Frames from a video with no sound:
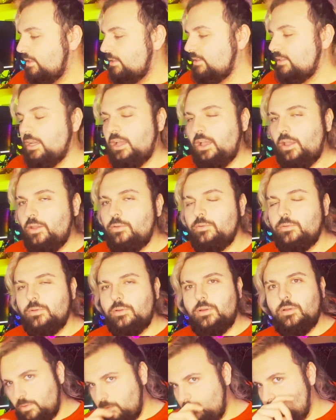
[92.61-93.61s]
So
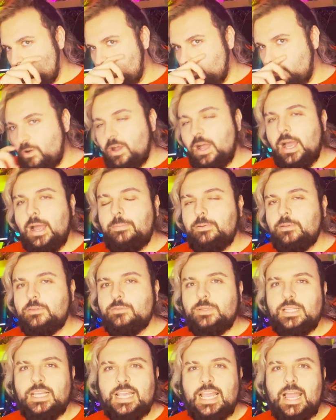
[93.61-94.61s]
what happens
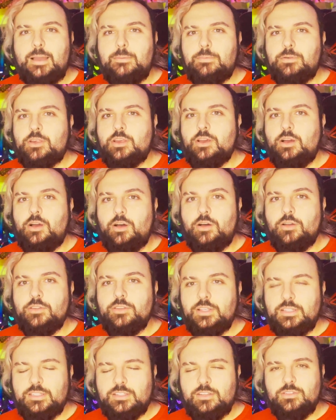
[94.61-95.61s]
with a capture
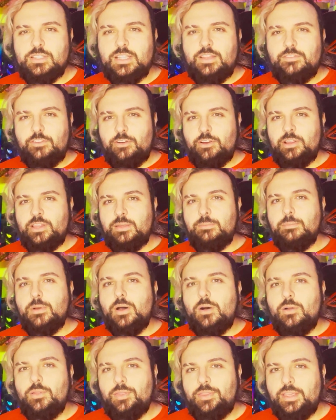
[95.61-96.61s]
card is, because they're very
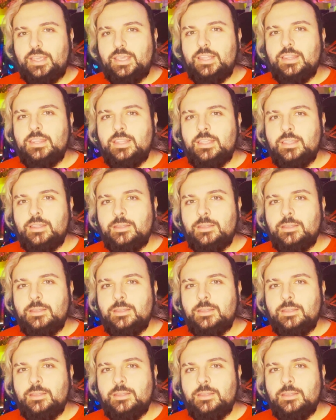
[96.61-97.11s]
demanding,